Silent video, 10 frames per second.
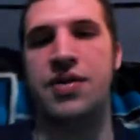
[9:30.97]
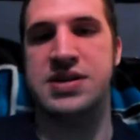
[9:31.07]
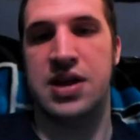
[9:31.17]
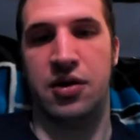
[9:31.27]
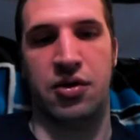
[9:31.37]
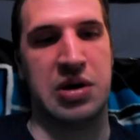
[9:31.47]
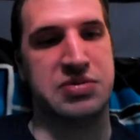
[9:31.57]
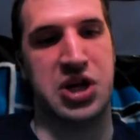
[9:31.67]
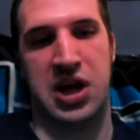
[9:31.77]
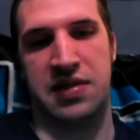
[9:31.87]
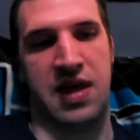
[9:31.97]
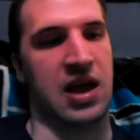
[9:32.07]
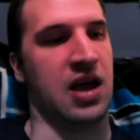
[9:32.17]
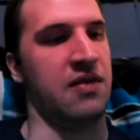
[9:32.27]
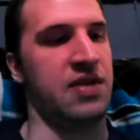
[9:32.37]
these other groups she can
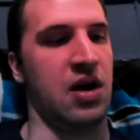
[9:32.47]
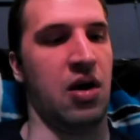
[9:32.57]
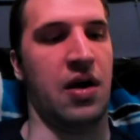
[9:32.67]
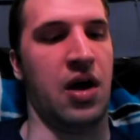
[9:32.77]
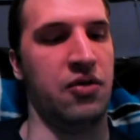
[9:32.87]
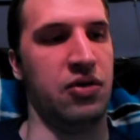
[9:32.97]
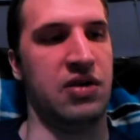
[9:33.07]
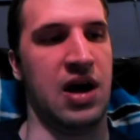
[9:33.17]
think of that are 100